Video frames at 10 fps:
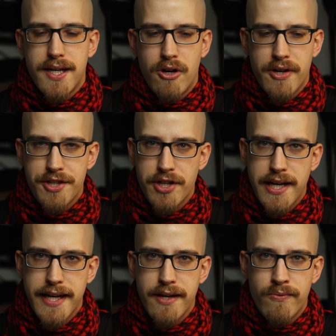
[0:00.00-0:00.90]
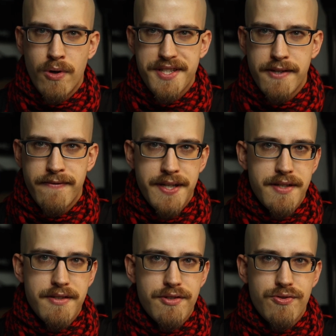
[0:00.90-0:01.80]
originally was
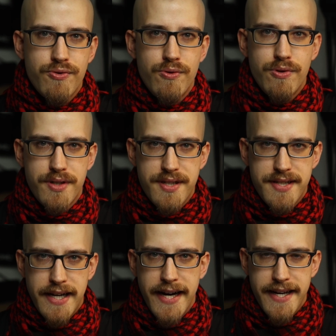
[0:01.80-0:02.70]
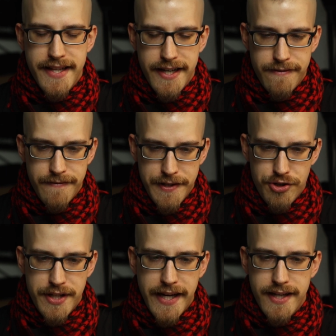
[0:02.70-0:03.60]
invented to tie that
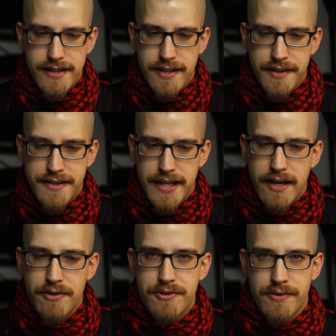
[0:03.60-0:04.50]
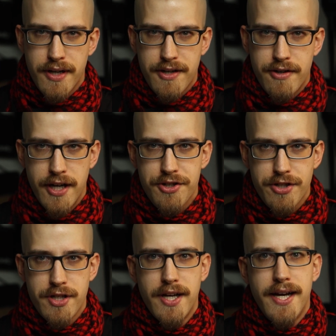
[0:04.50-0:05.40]
fishtail down to your crotch,